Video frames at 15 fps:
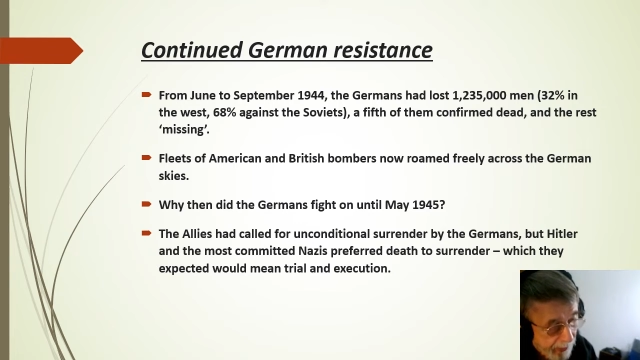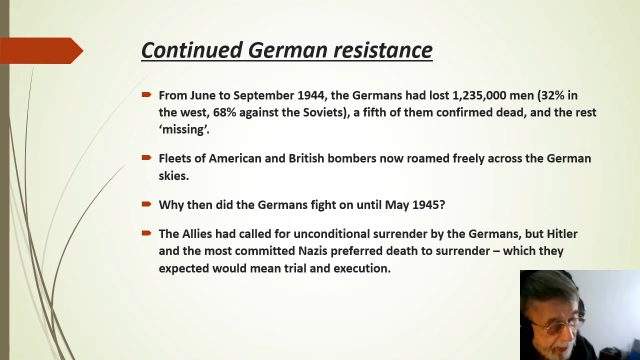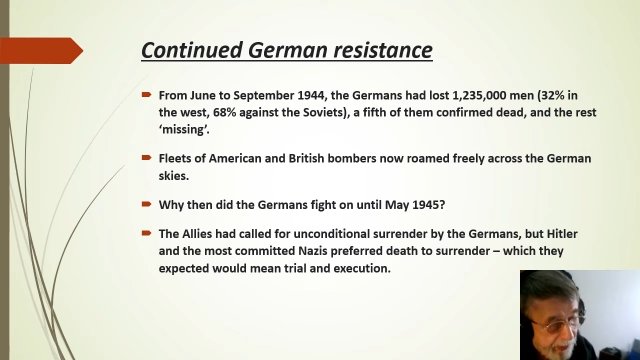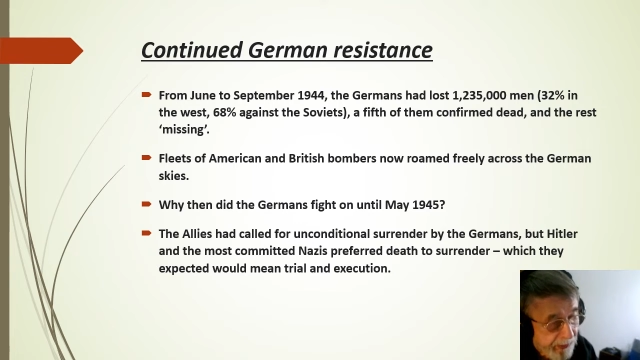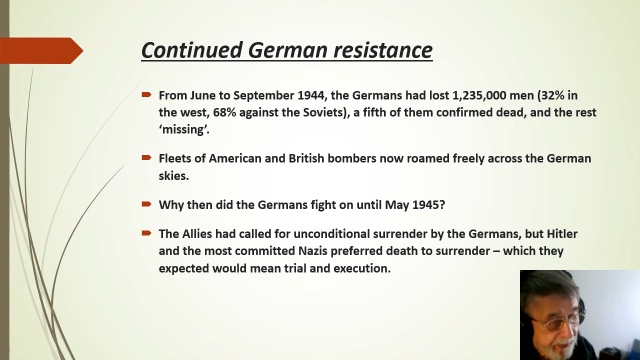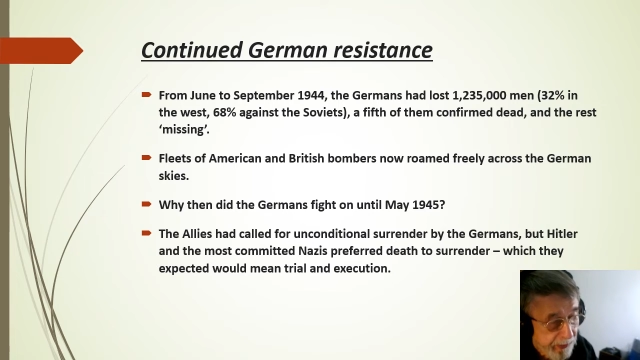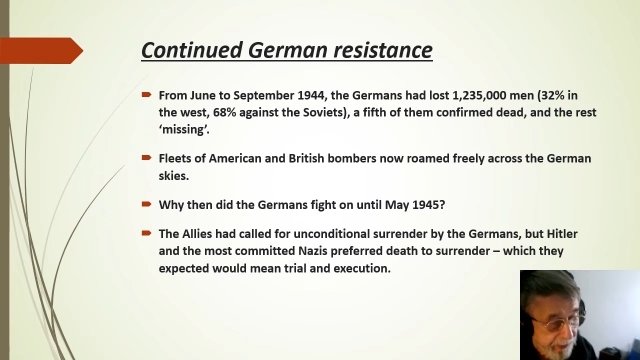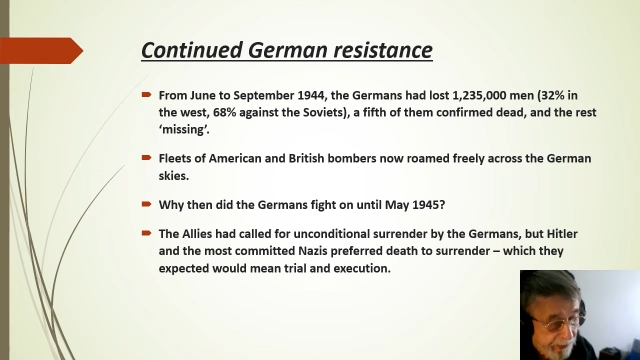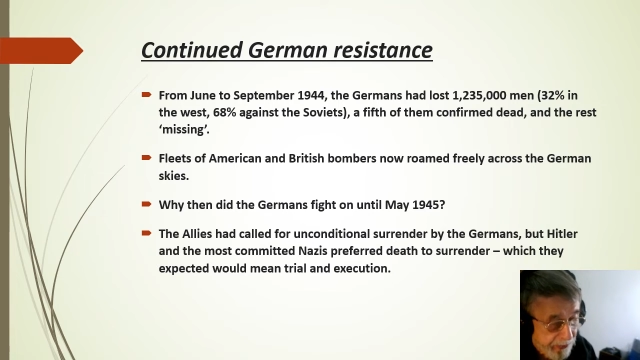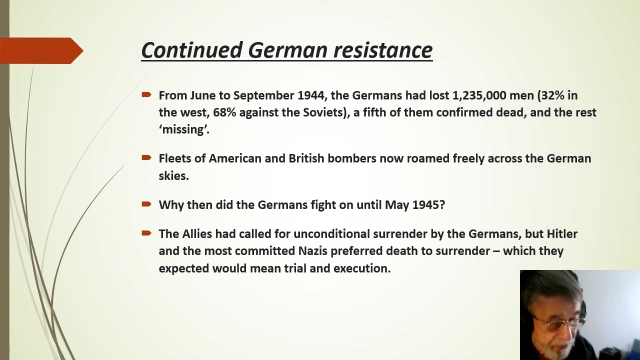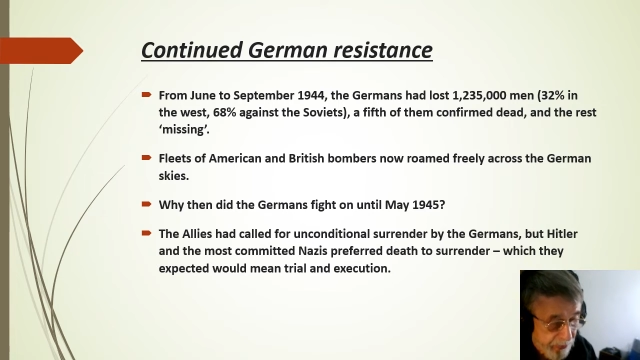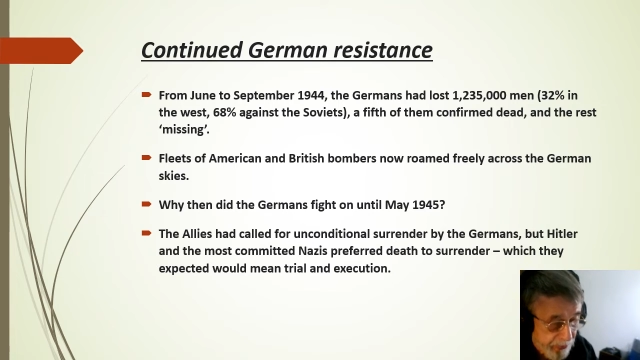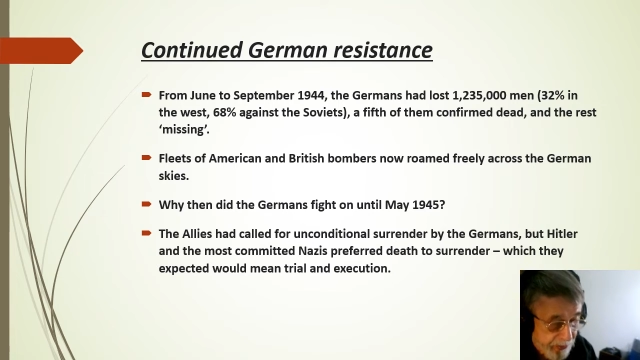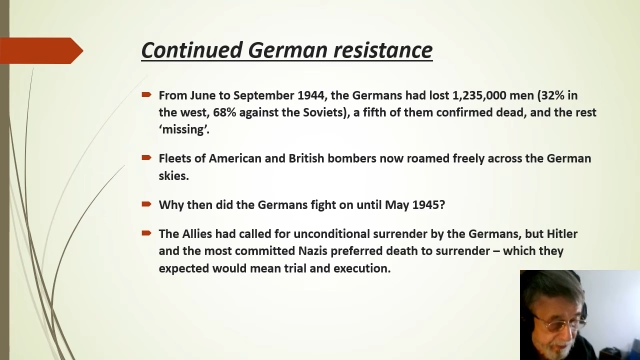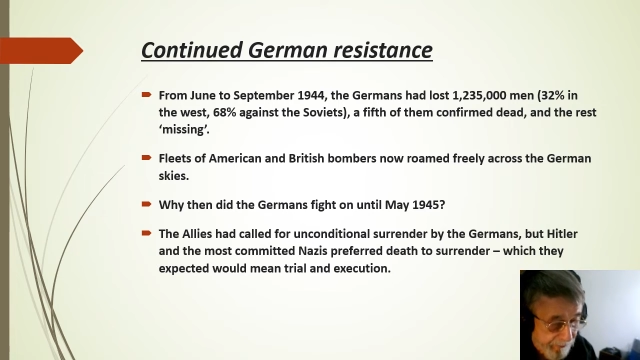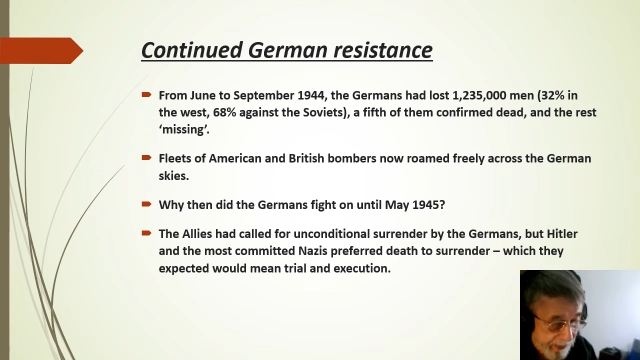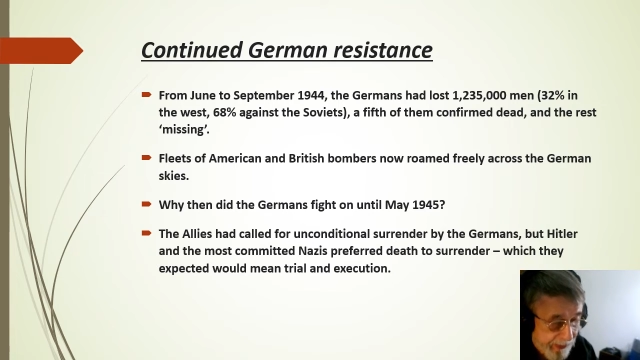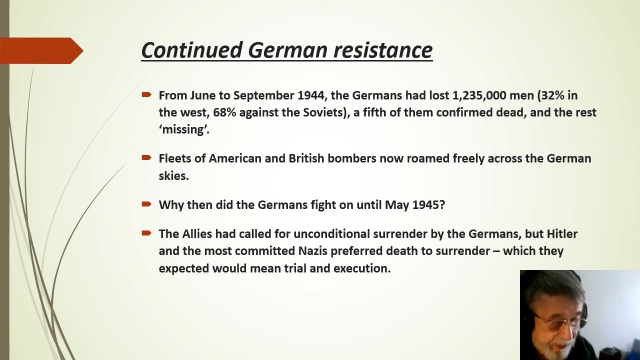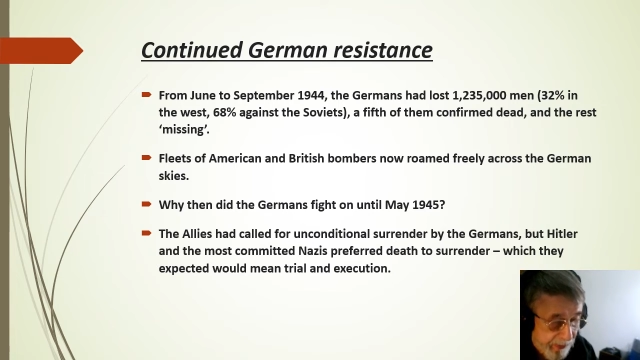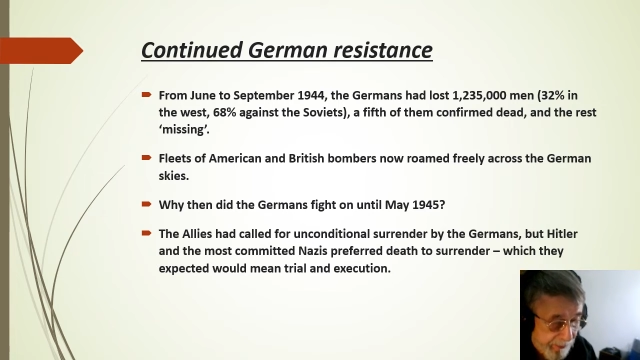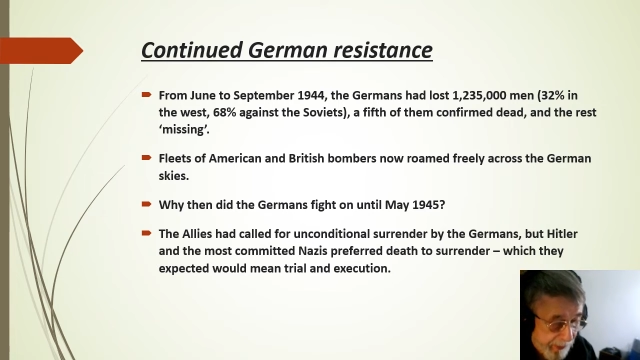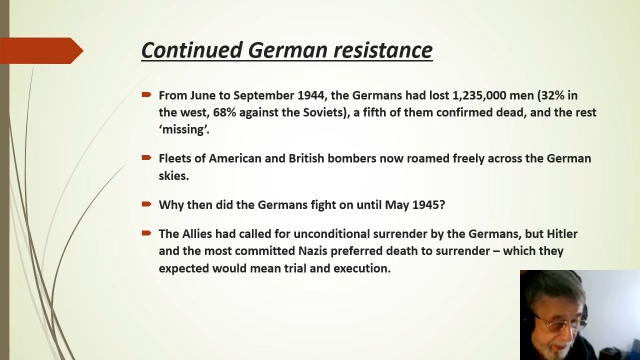unconditional
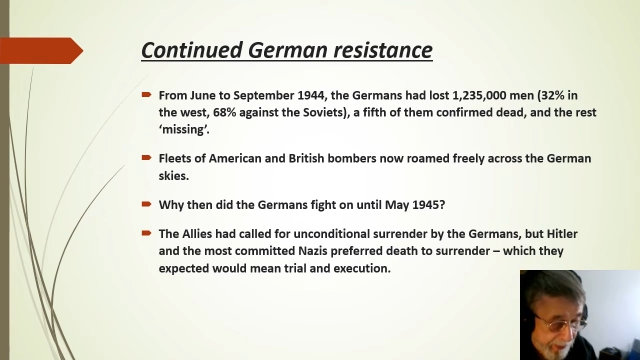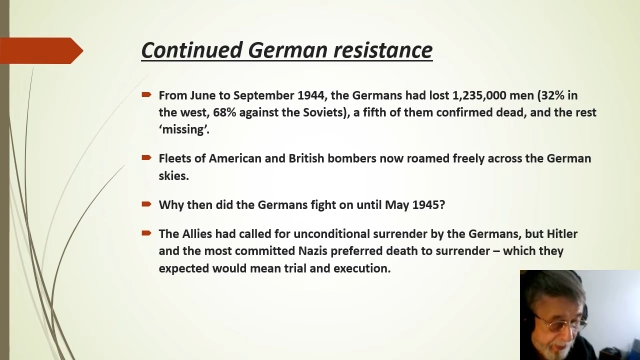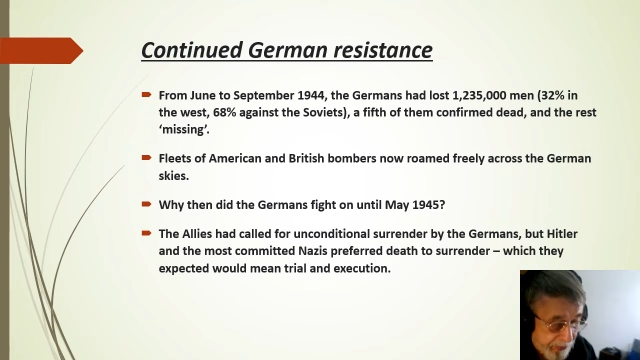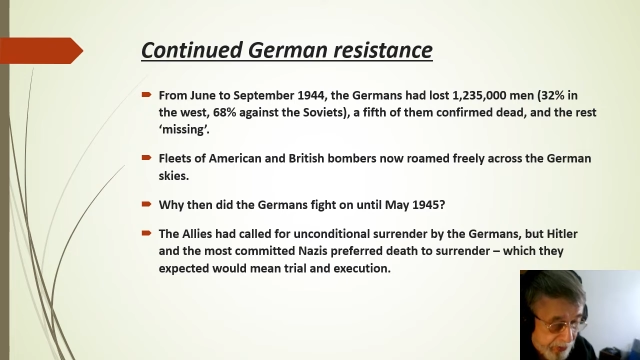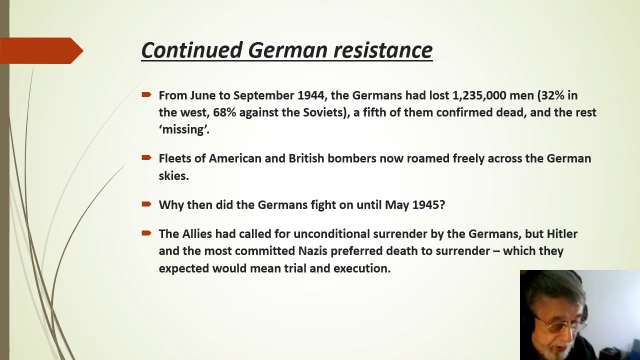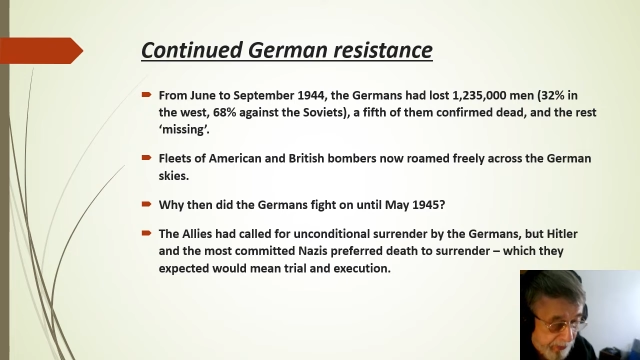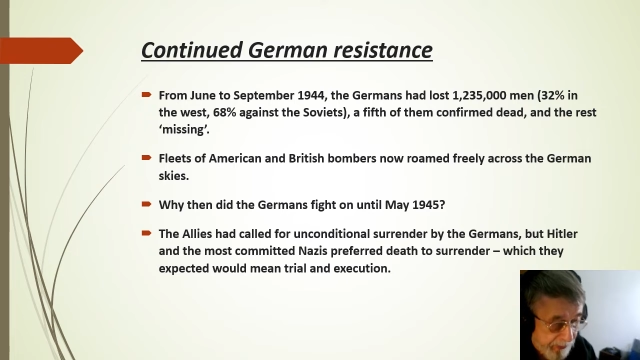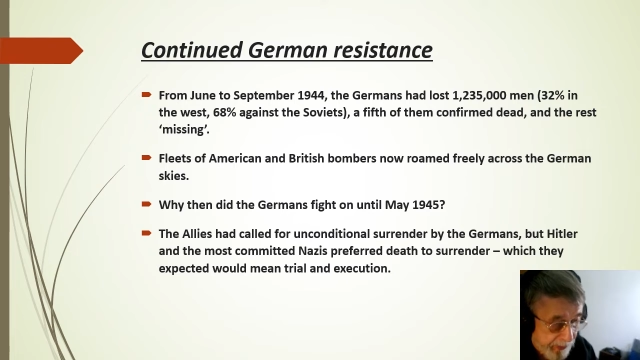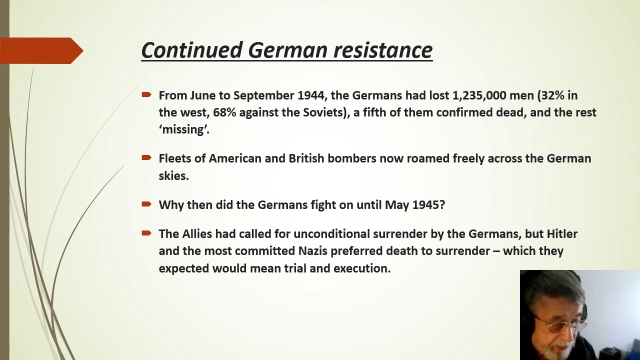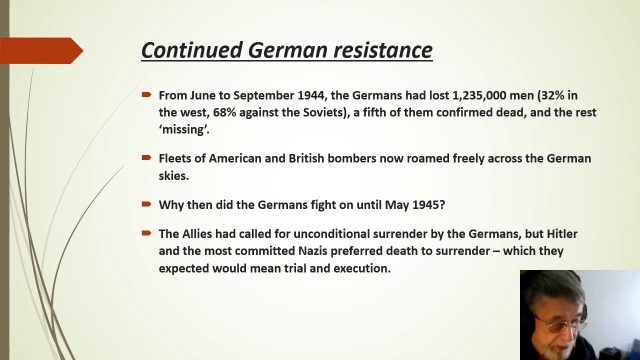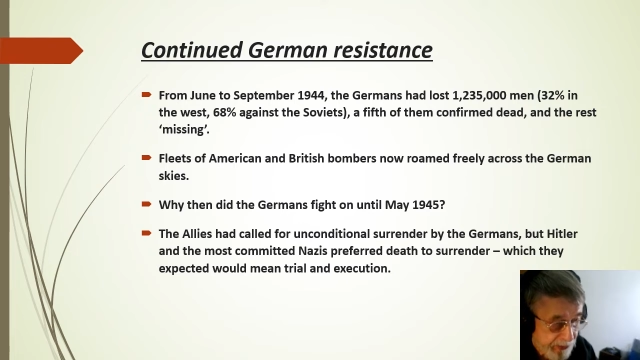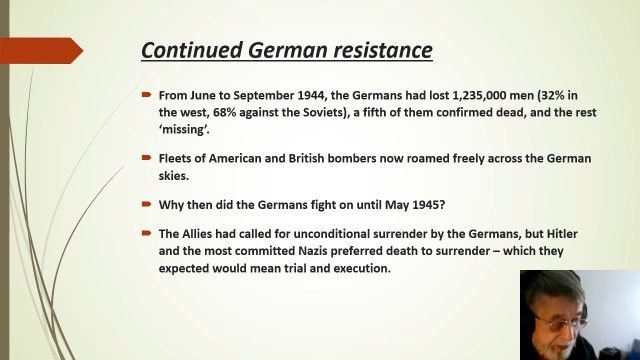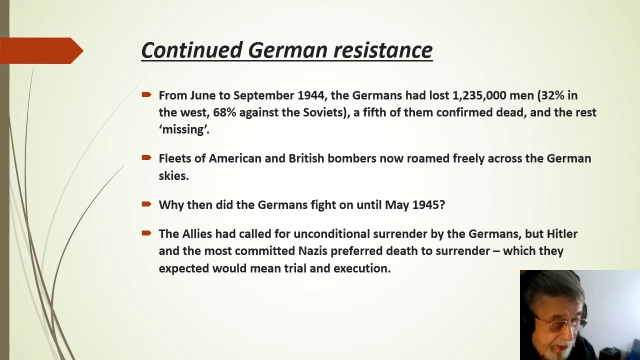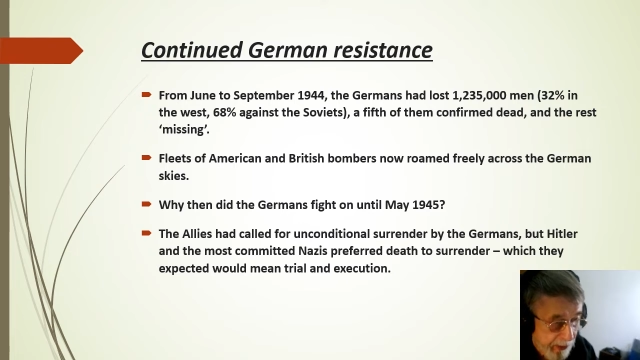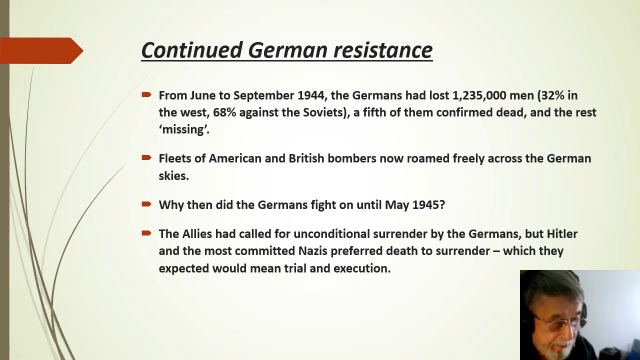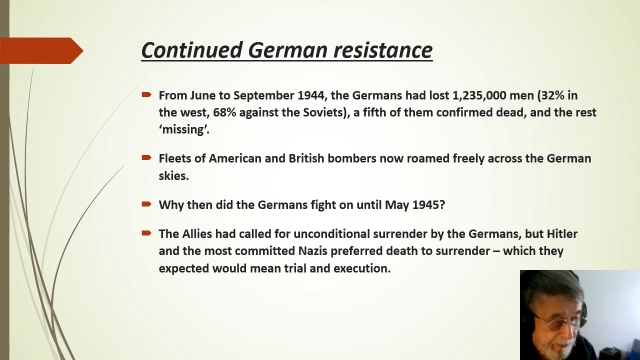surrender by the Germans,